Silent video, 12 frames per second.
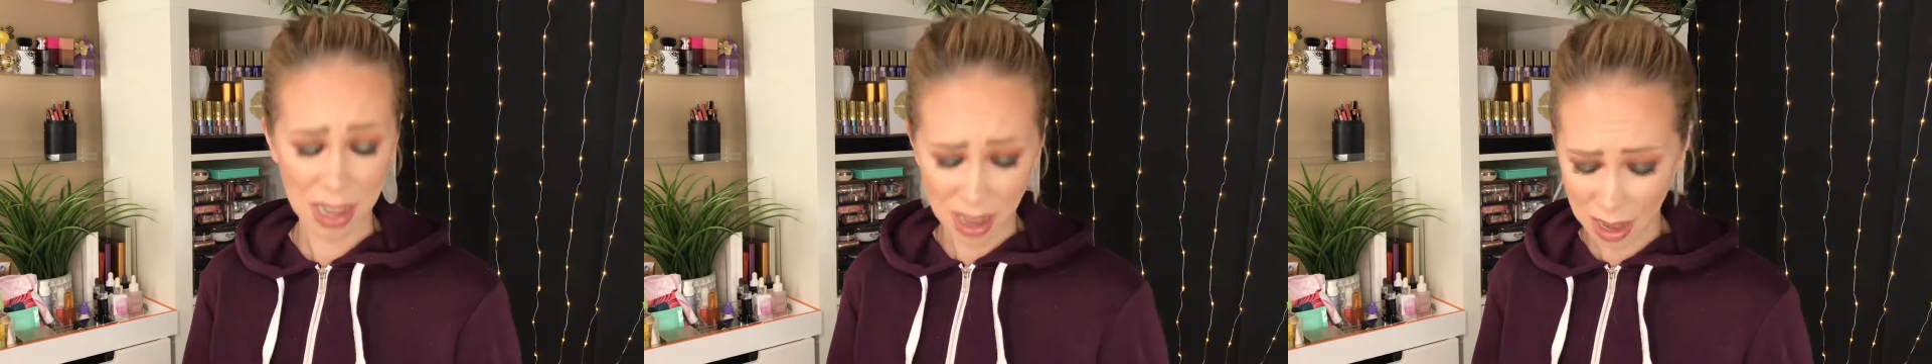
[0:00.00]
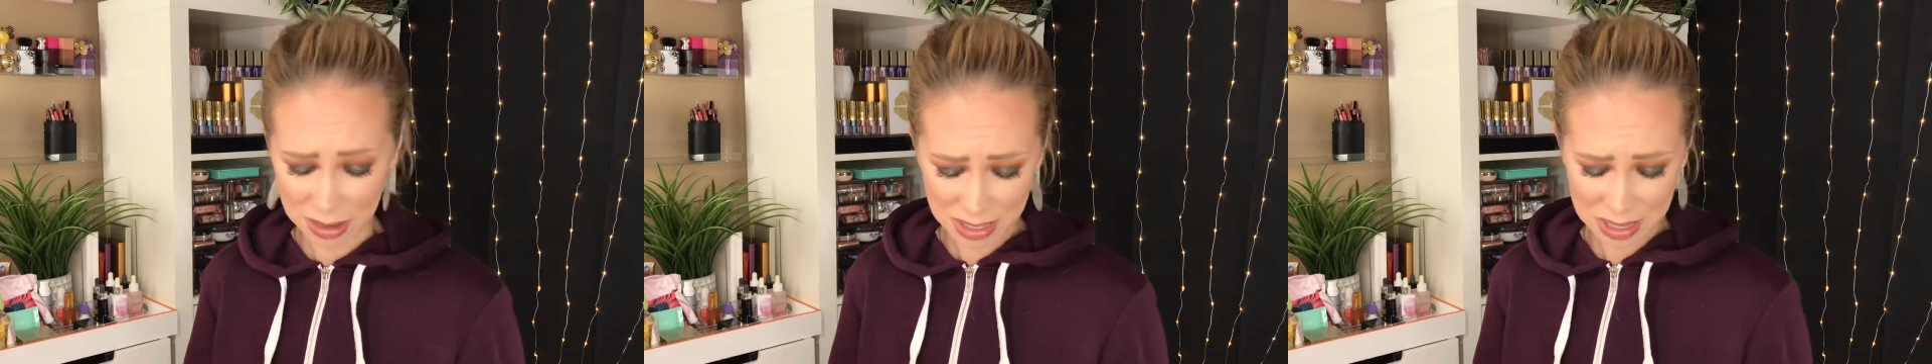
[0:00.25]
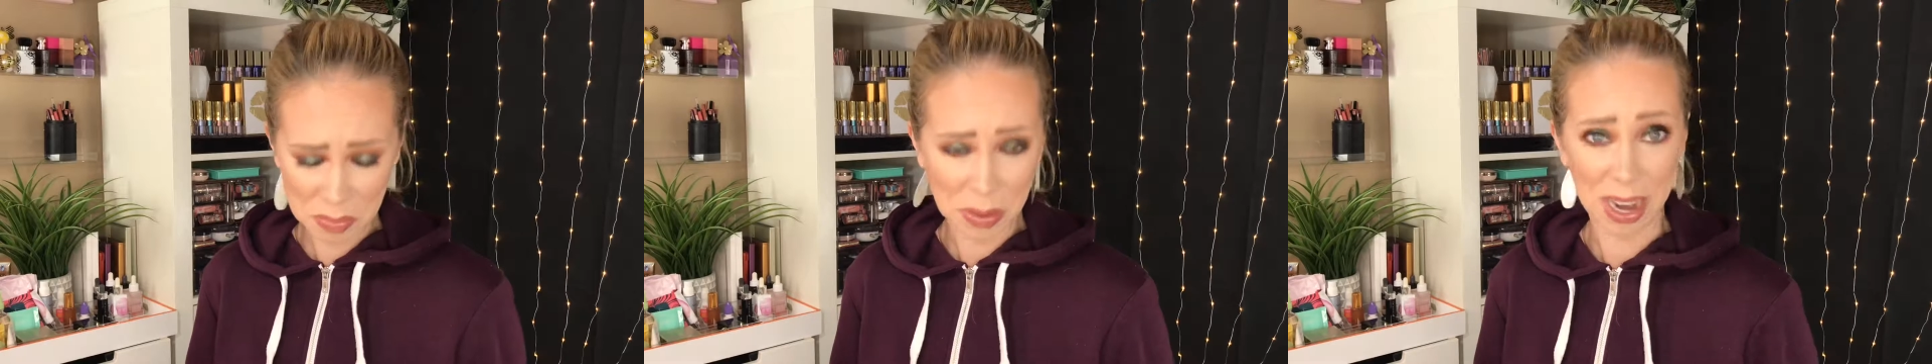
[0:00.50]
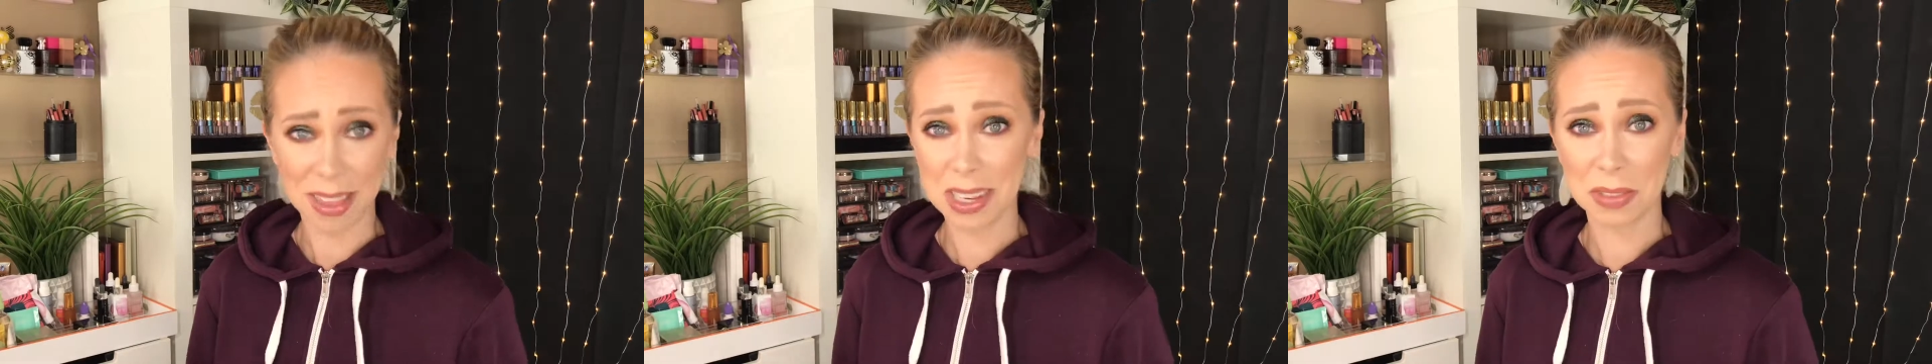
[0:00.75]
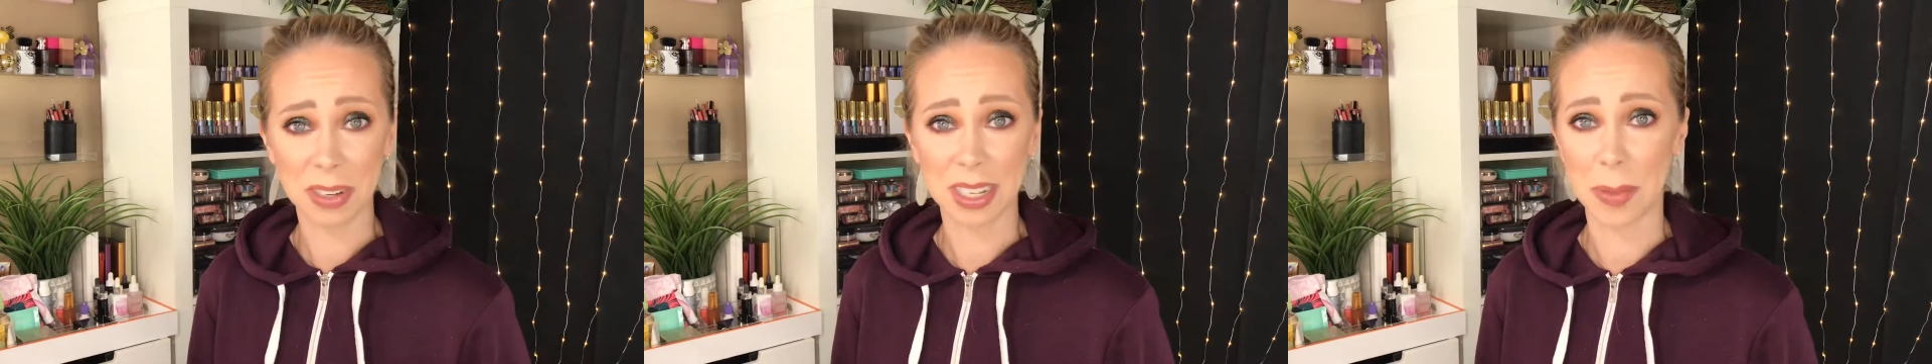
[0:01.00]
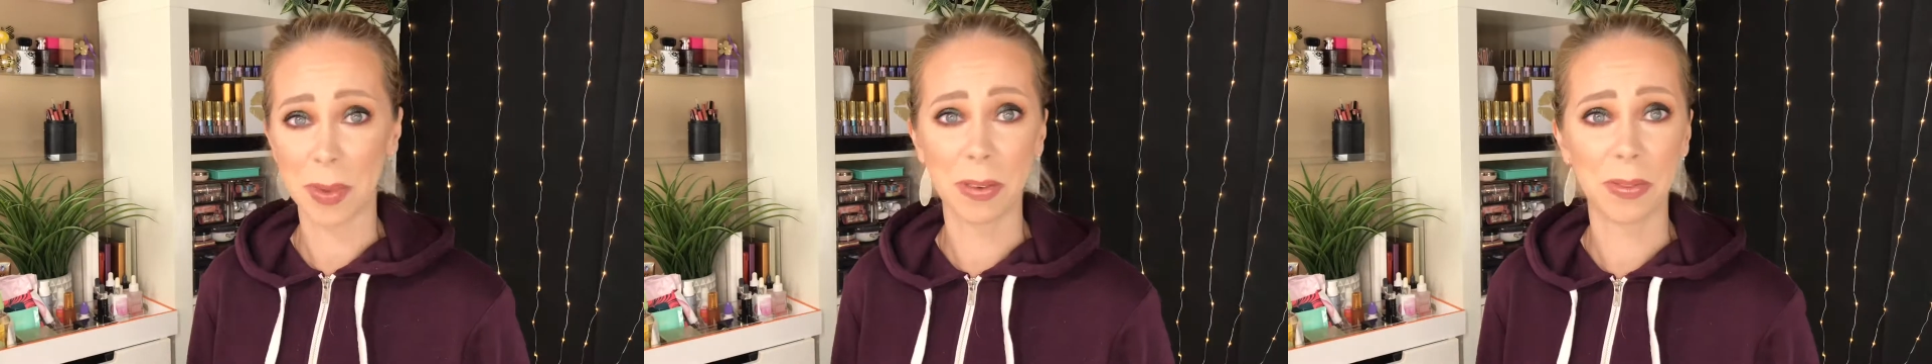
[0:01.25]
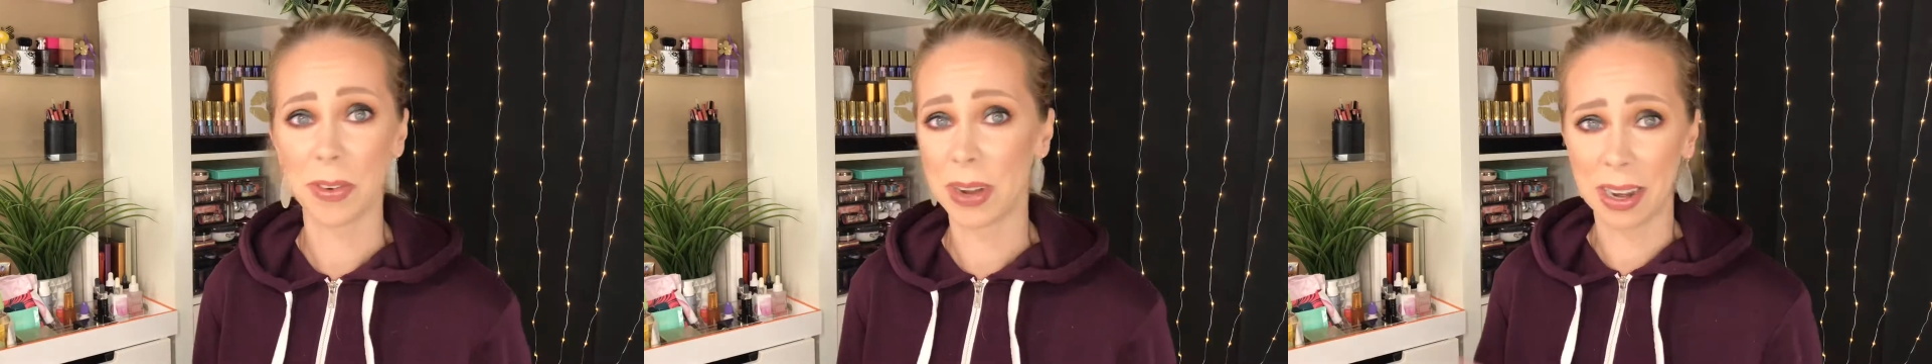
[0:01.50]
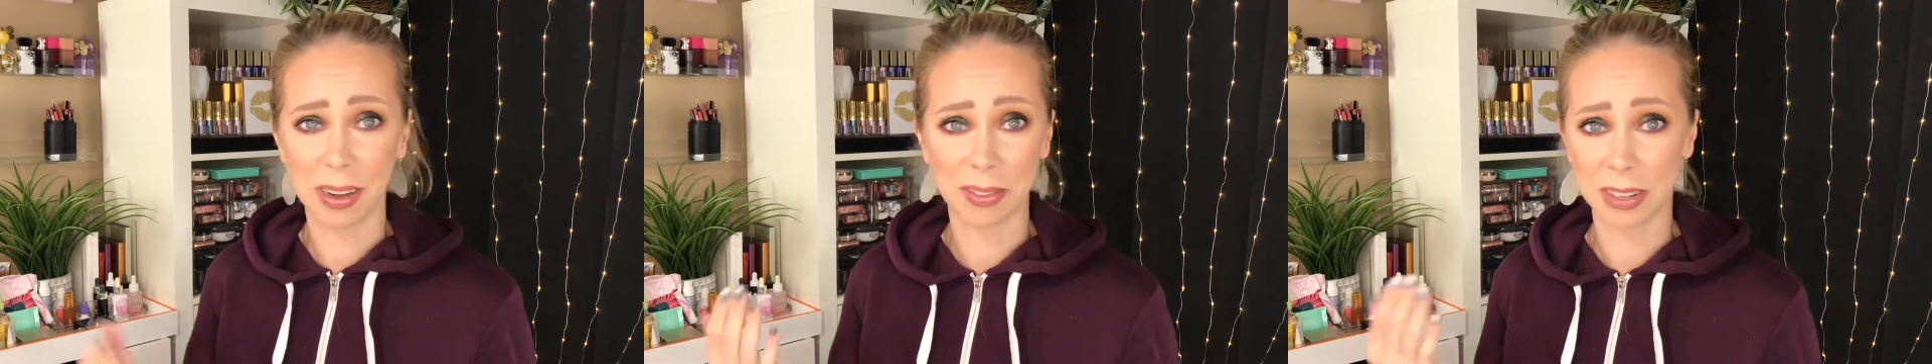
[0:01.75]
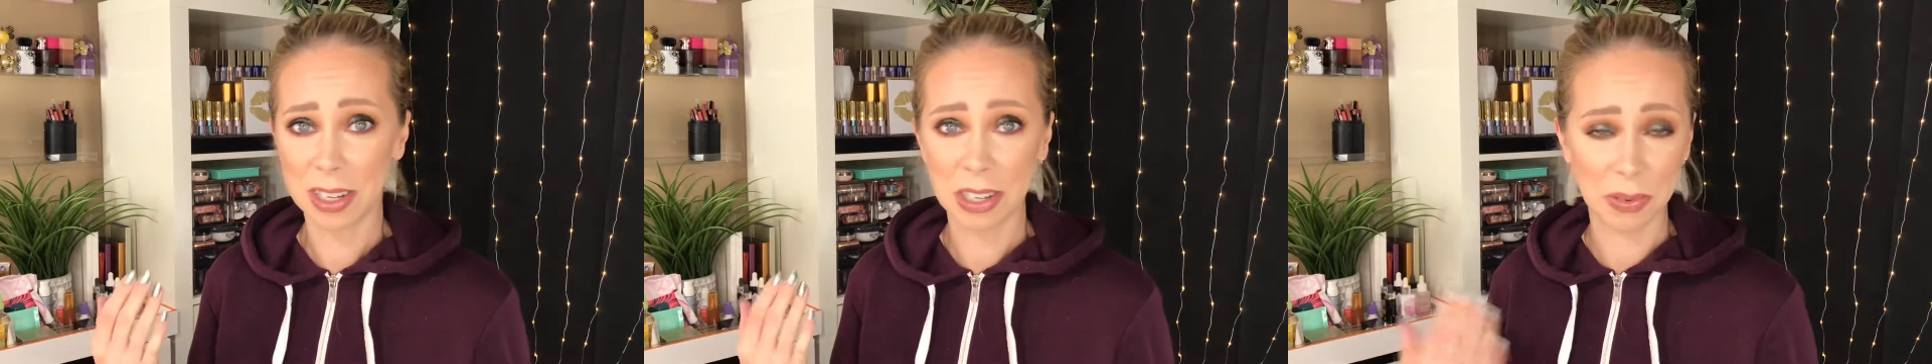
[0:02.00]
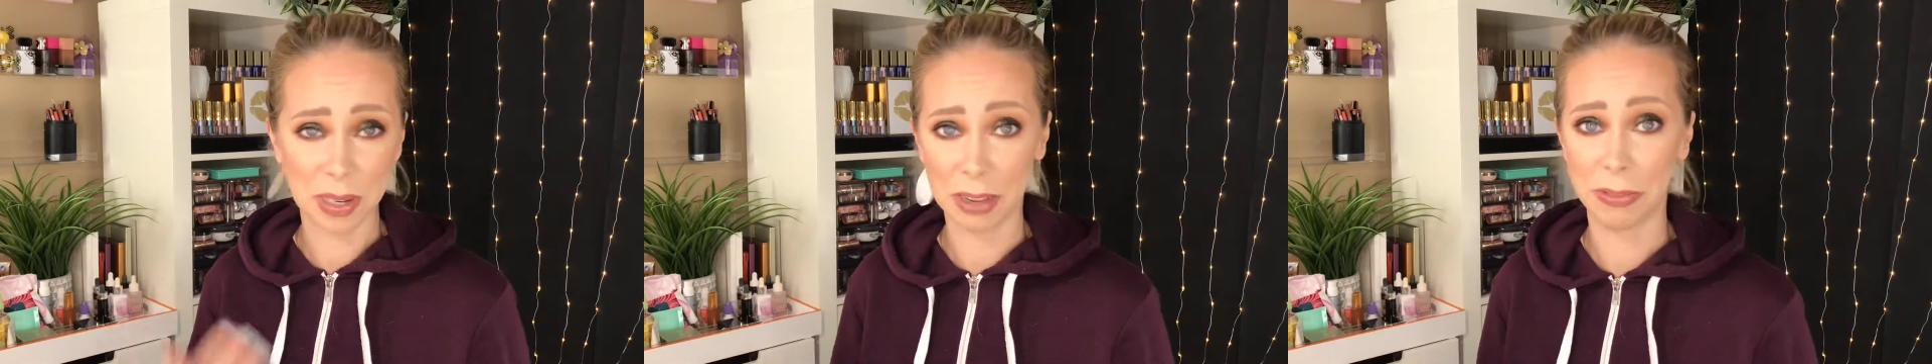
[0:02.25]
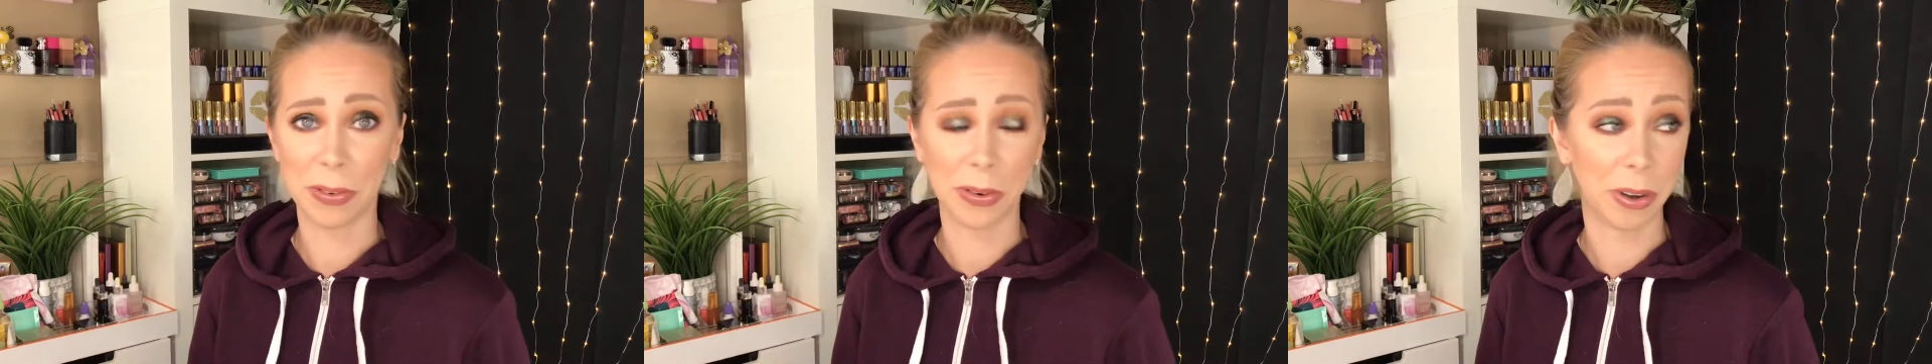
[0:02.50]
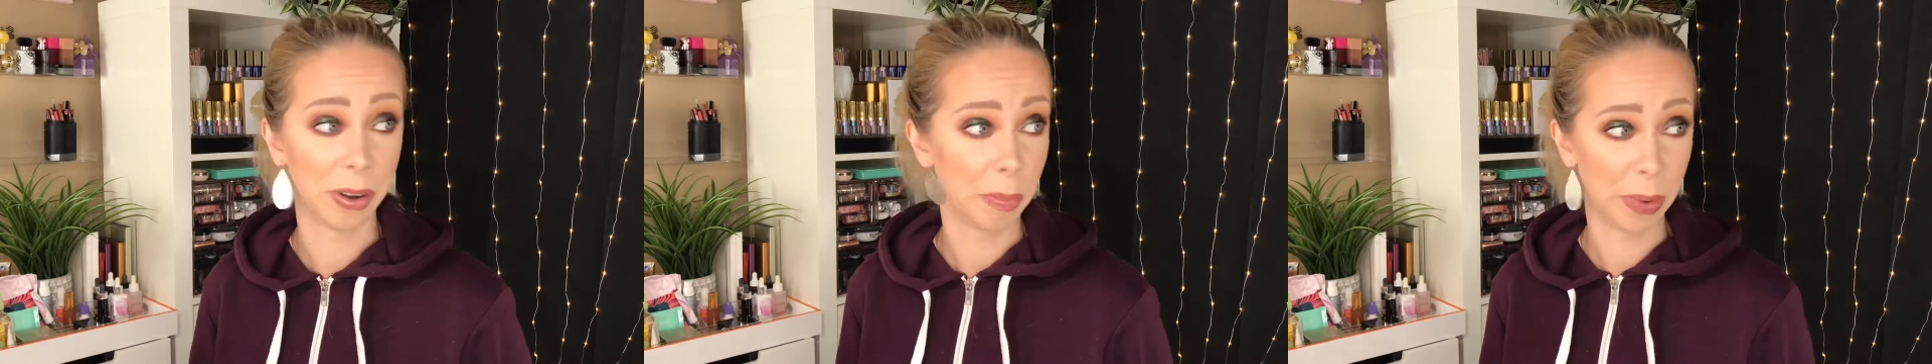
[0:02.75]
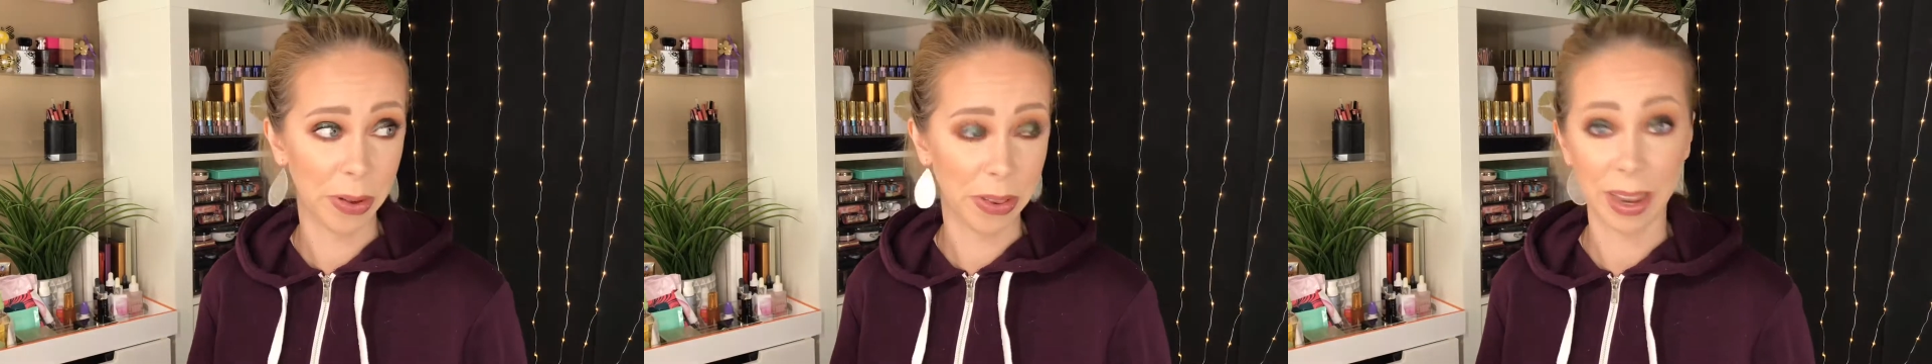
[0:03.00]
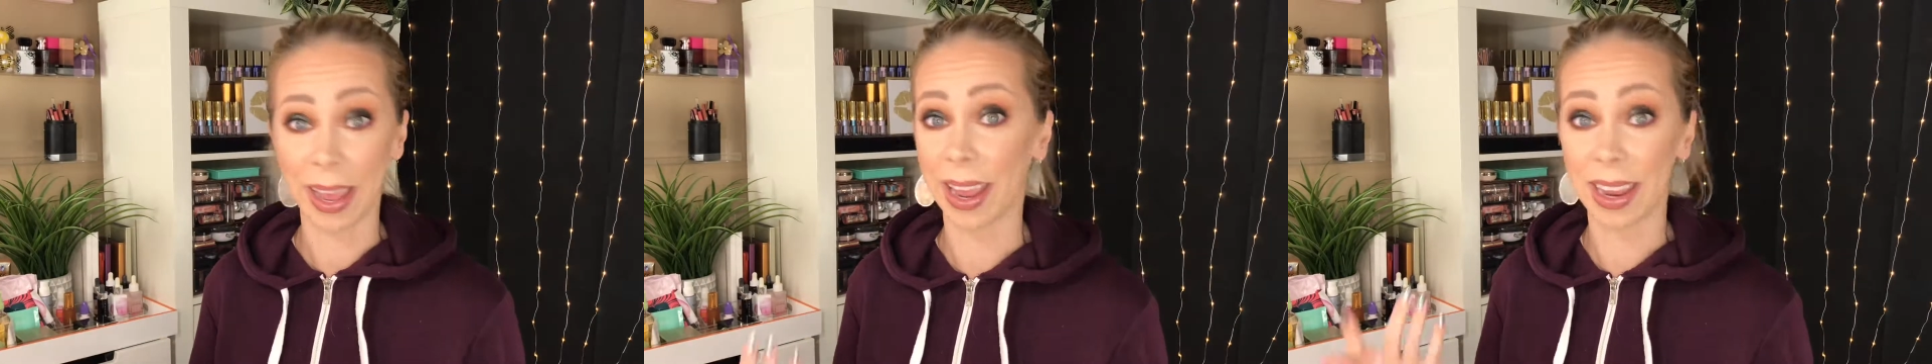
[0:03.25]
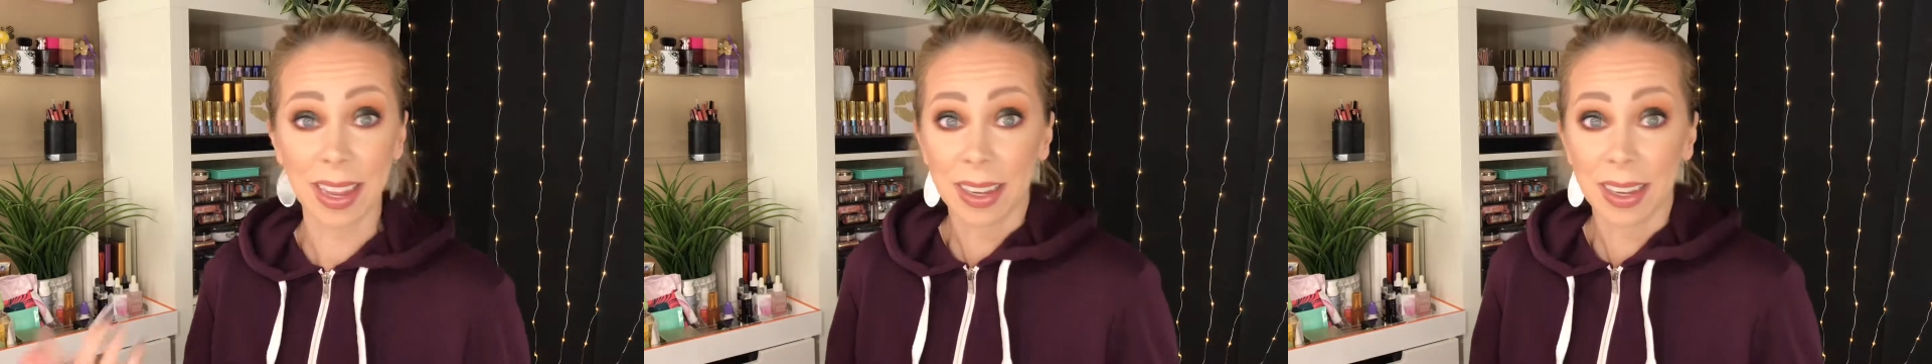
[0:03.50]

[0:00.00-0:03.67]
honestly buy these for someone for an anniversary, for birthday,